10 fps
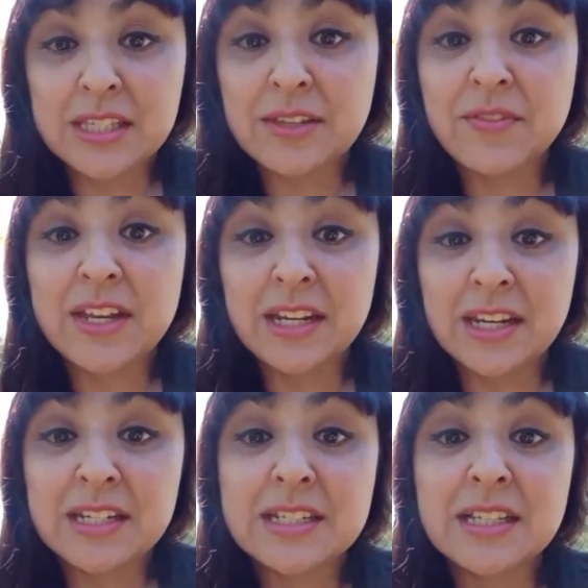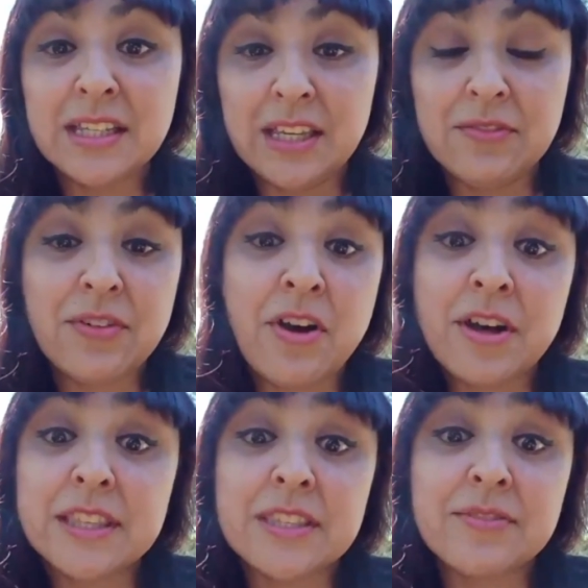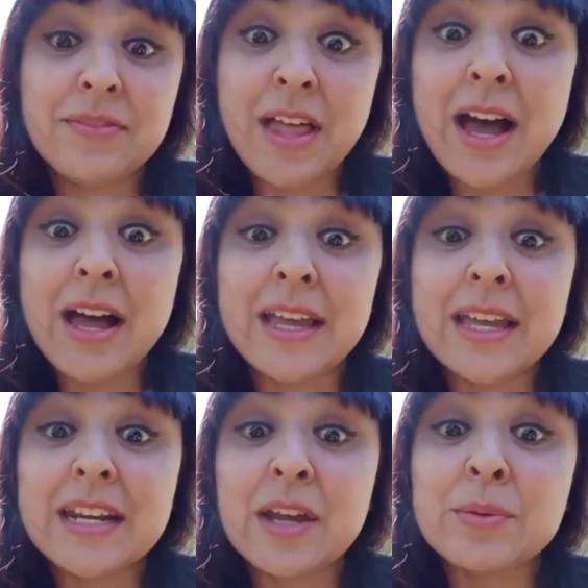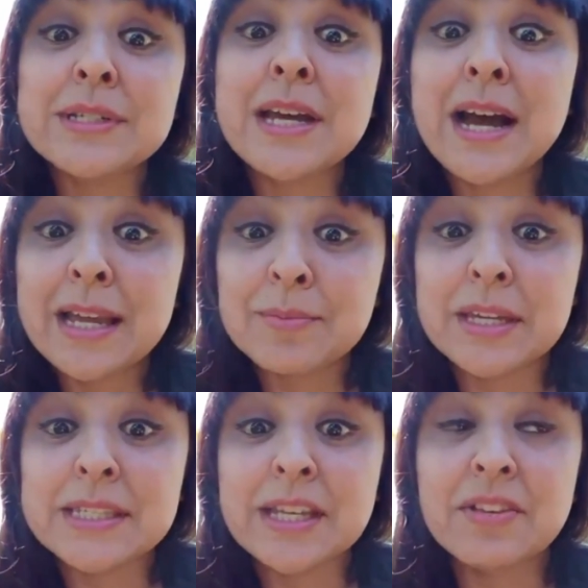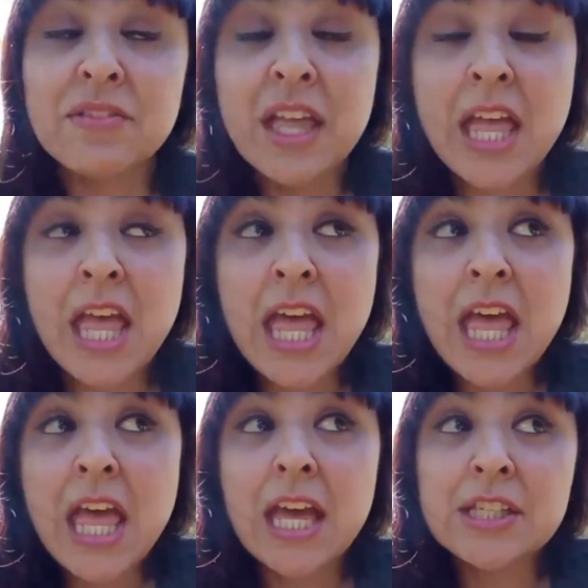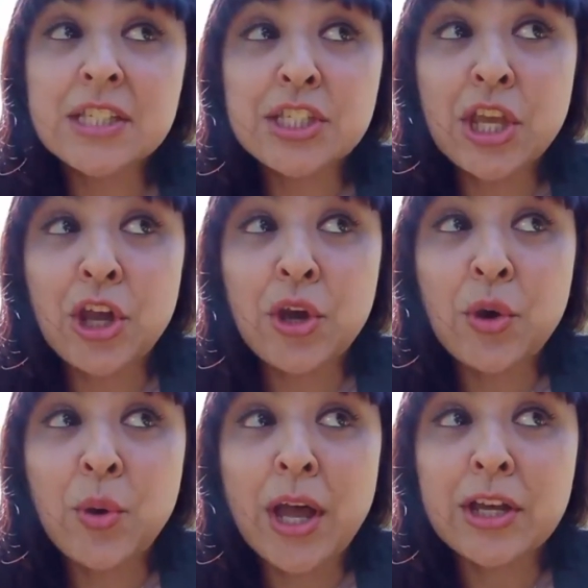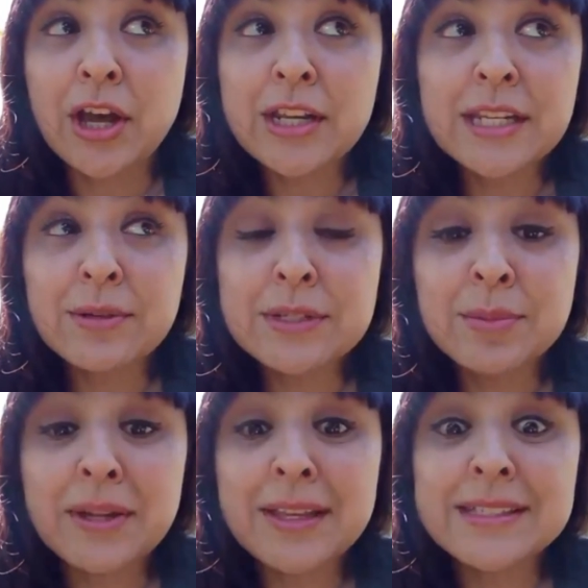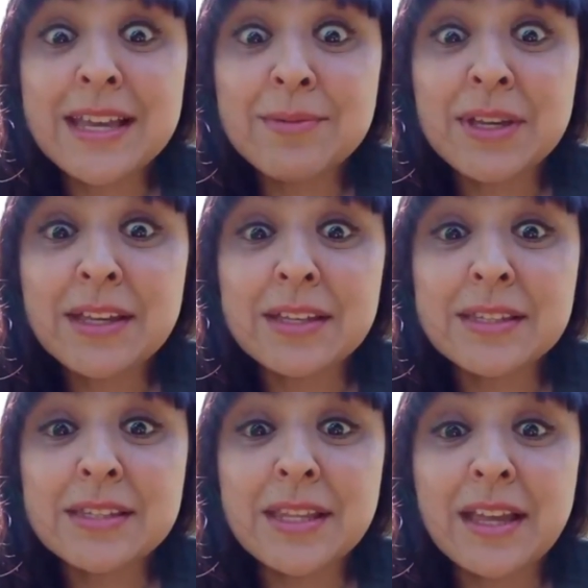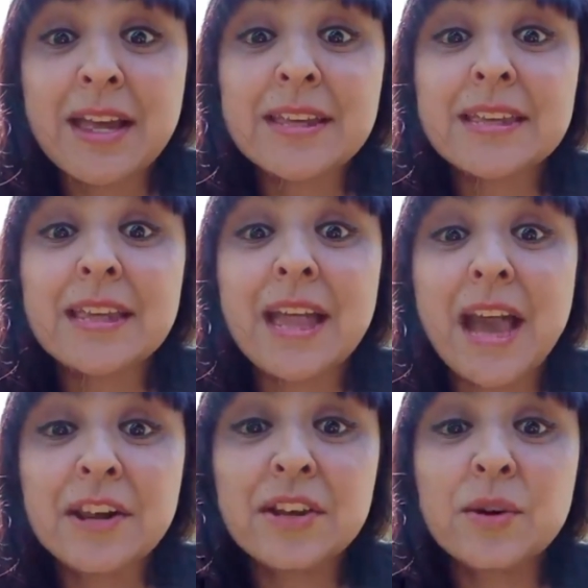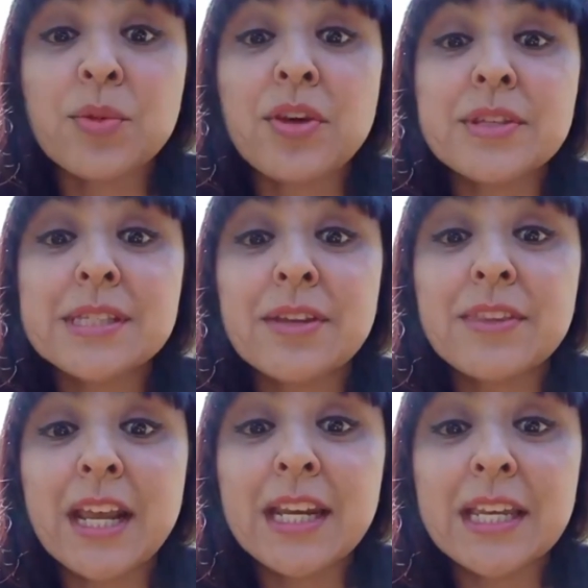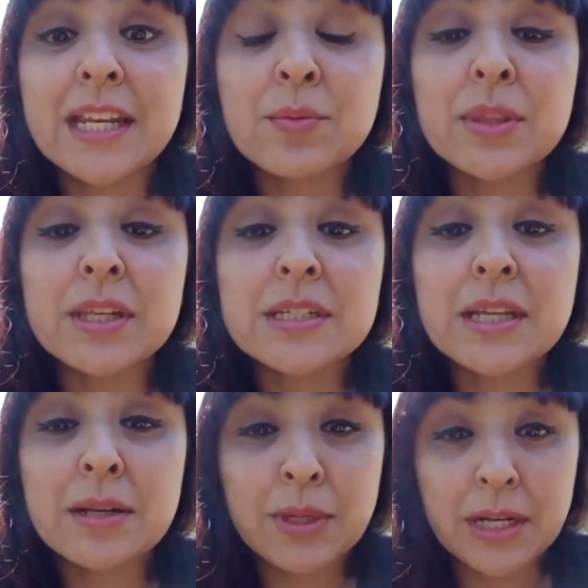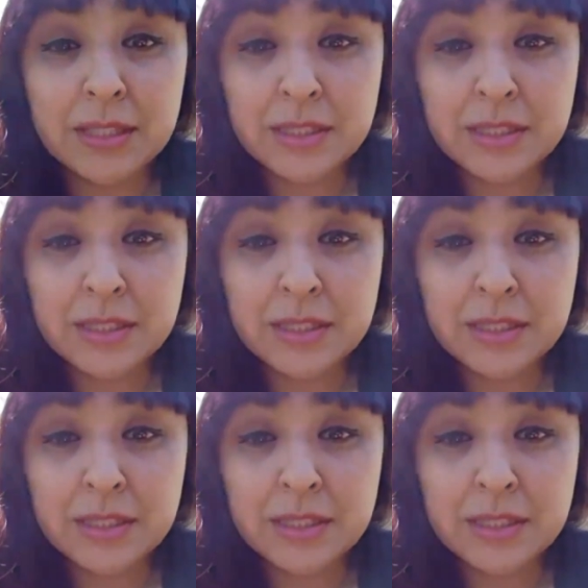if I needed to leave on the fly, and I would time myself. And so I got it down to about like 10 minutes. Like I could get out of there with all the stuff that I needed within 10 minutes,